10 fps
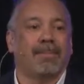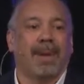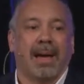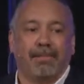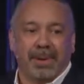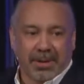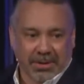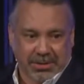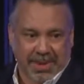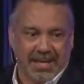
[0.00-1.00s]
at my
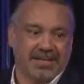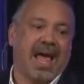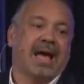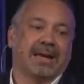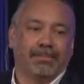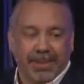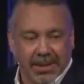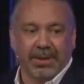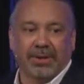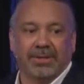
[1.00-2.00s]
bills, my stack of
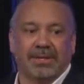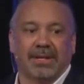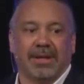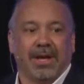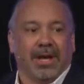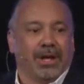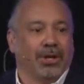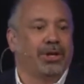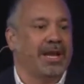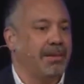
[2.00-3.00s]
bills, and
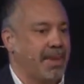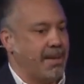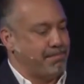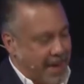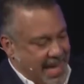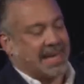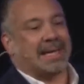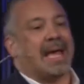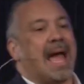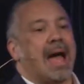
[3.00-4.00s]
looking at my bank
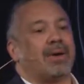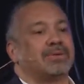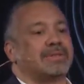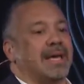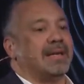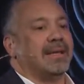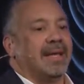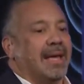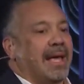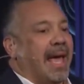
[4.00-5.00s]
account and
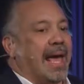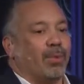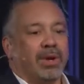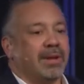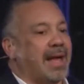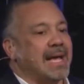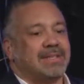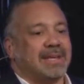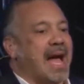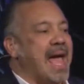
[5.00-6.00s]

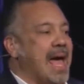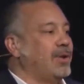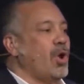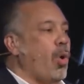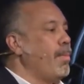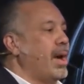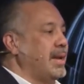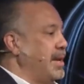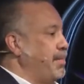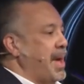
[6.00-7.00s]
realizing I had no
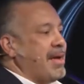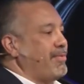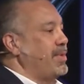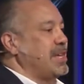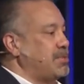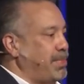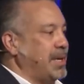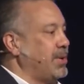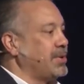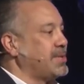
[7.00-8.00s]
money to pay for these
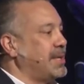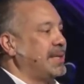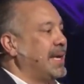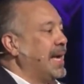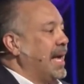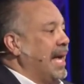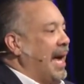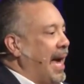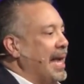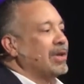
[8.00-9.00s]
bills. And
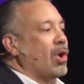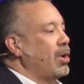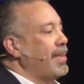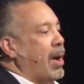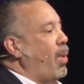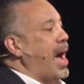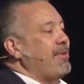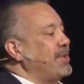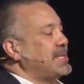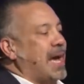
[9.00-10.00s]
I had to go to my
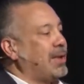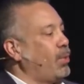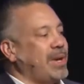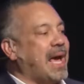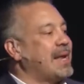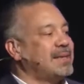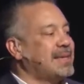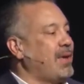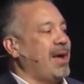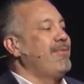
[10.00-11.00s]
wife and tell her we got to
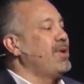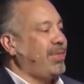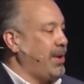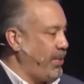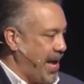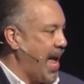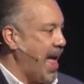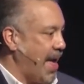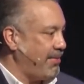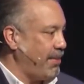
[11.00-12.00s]
sell everything we
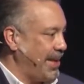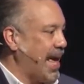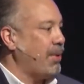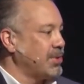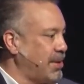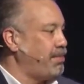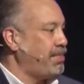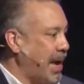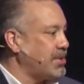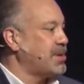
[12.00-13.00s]
have. I mean, that was a
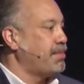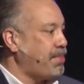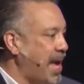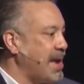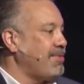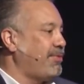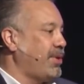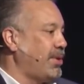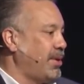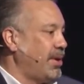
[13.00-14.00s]

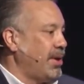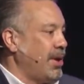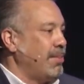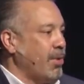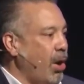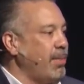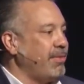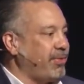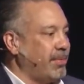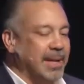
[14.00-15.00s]
painful
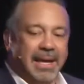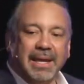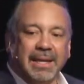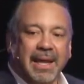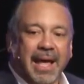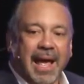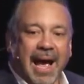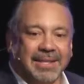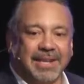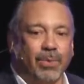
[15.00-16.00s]
moment for me. And
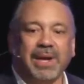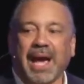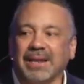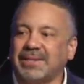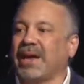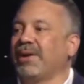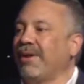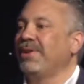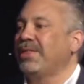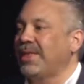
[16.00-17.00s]
I said, we got to sell
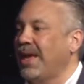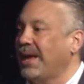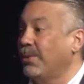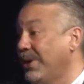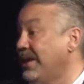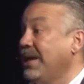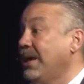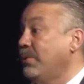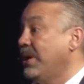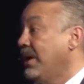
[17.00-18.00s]
everything, and we
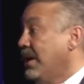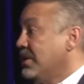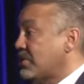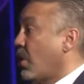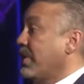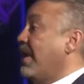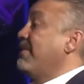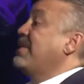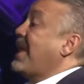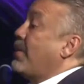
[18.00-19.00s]
did. We sold
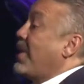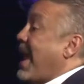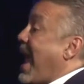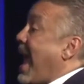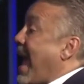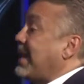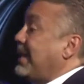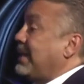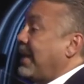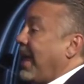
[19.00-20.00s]
everything we had,
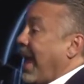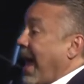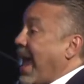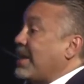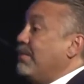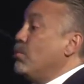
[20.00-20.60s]
and I had